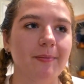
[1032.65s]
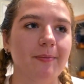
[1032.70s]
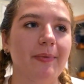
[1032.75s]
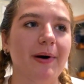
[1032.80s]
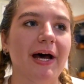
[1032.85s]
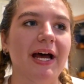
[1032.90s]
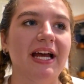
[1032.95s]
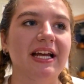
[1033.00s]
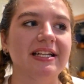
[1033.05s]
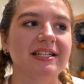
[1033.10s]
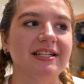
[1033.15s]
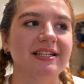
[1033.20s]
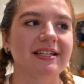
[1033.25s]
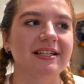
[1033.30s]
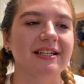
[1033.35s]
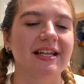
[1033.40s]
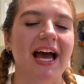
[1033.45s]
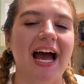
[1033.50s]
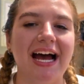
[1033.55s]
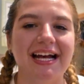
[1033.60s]
but
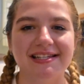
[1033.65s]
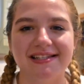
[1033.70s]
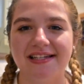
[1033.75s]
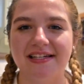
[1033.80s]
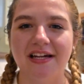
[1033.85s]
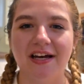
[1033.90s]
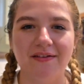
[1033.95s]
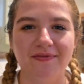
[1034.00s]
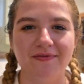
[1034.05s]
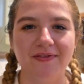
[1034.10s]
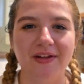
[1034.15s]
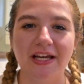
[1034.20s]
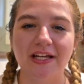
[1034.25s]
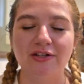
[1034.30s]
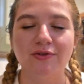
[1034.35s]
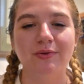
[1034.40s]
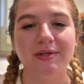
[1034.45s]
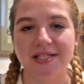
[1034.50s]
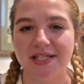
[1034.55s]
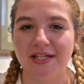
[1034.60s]
has enough, like,
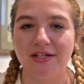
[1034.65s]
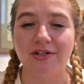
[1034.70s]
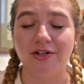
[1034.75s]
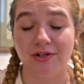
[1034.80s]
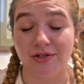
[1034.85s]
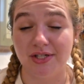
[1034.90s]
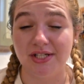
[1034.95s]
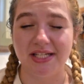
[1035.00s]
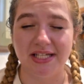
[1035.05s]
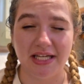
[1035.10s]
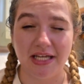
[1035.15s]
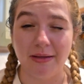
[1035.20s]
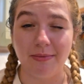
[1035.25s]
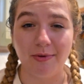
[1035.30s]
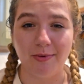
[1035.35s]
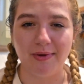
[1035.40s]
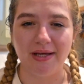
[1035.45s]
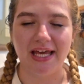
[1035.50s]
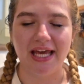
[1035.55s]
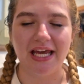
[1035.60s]
twists and turns to keep
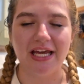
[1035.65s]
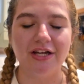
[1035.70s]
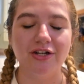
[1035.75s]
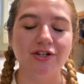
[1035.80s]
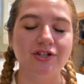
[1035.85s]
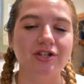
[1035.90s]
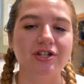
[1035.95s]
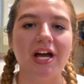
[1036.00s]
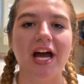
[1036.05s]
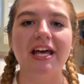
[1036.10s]
you engaged.